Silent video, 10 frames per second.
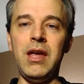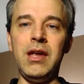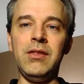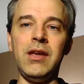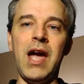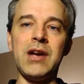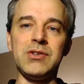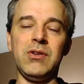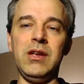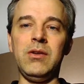in the
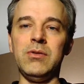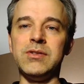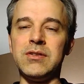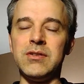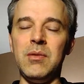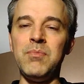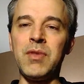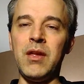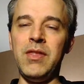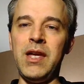Azure ecosystem
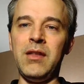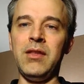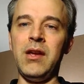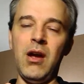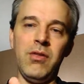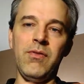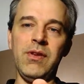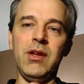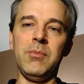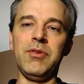than the other
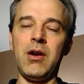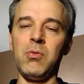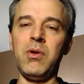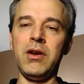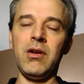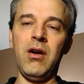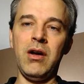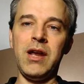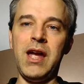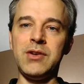VMs that are running
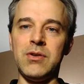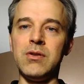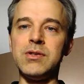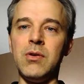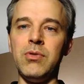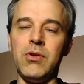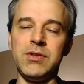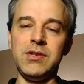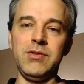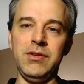on Azure. So they're
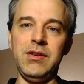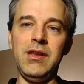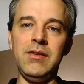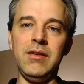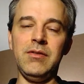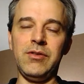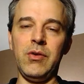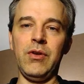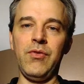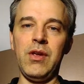essentially
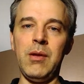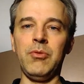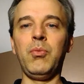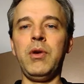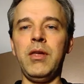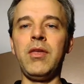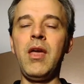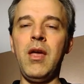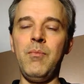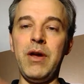D-series VMs with
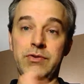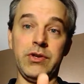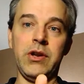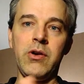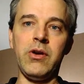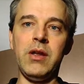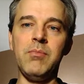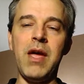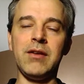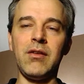better security
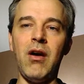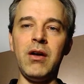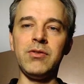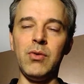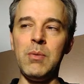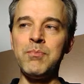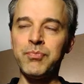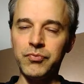baked onto them.